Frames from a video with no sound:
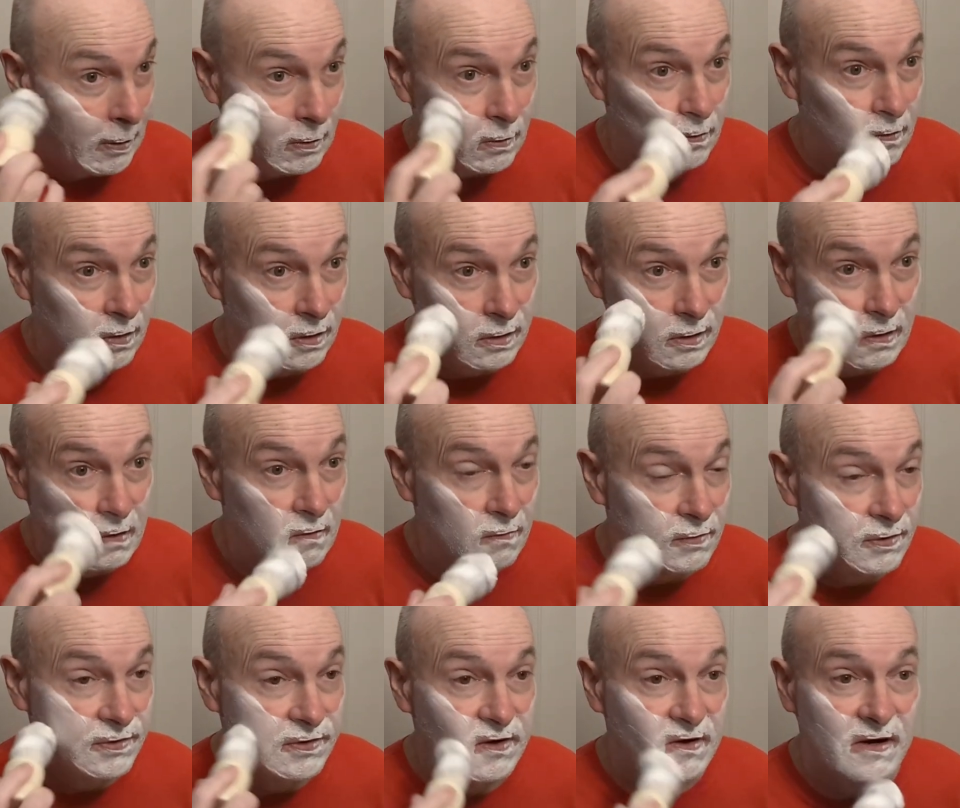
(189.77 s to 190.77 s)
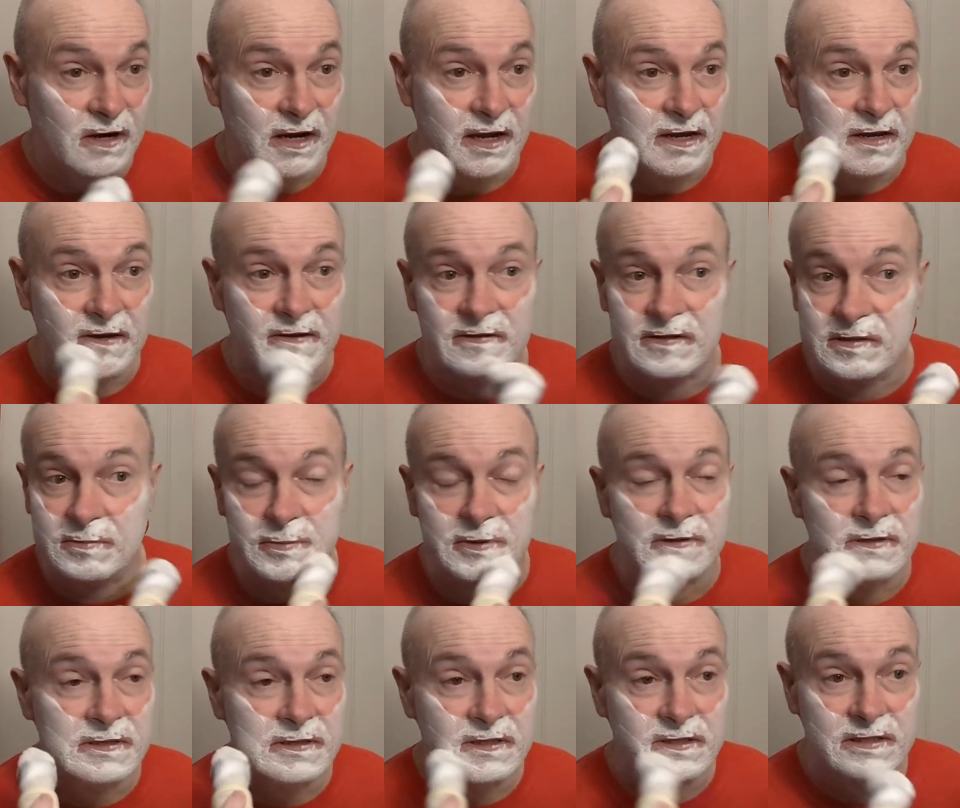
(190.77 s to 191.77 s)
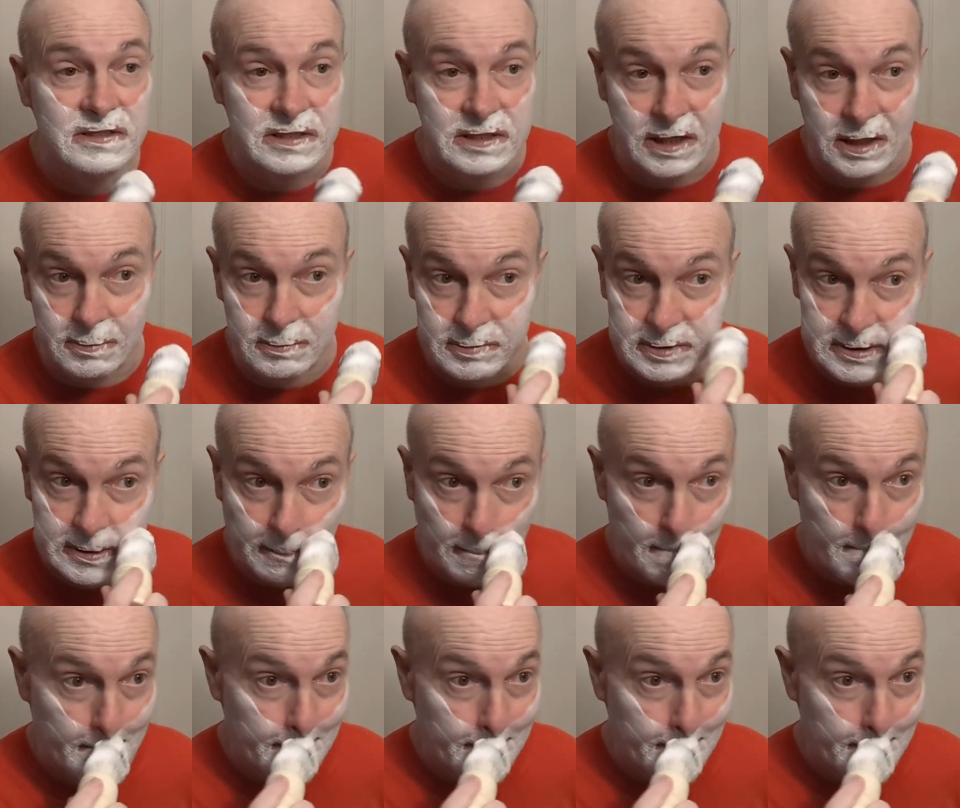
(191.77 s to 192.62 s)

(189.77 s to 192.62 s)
or with your hands, but it seems